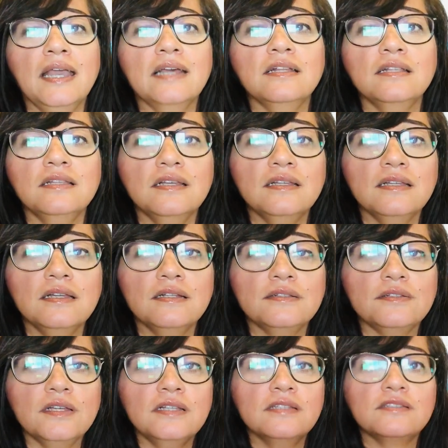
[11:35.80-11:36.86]
And
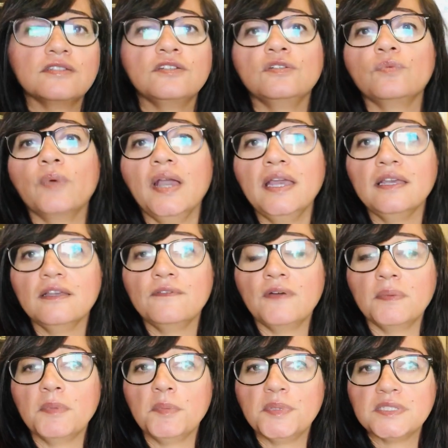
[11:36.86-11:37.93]
it is a good way. If
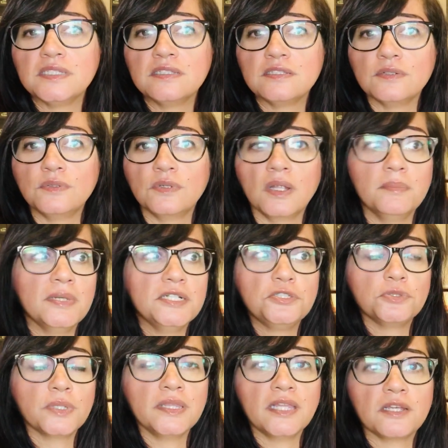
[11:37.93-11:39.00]
I'm a business owner, I might
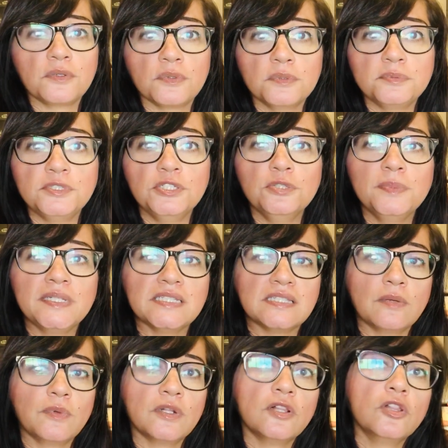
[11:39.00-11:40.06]
join that group too, because I
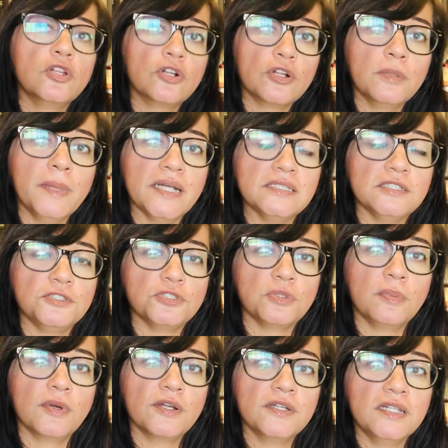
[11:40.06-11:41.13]
want to learn about digital
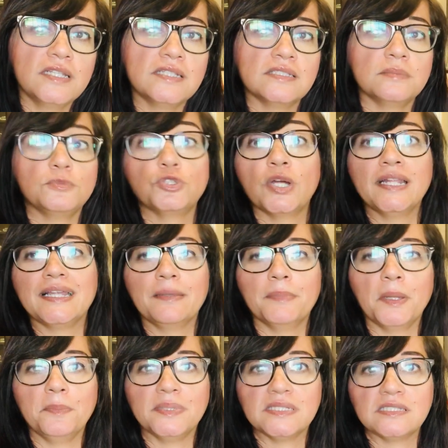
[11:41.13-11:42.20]
marketing, because I'm trying to get
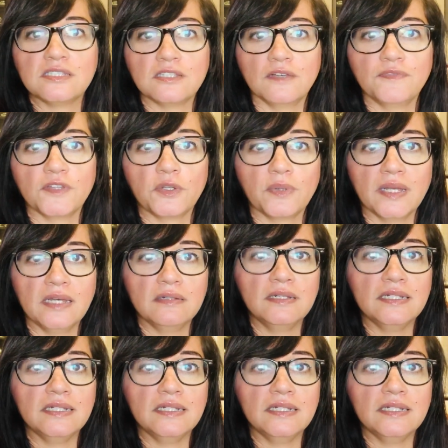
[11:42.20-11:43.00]
my business off the ground.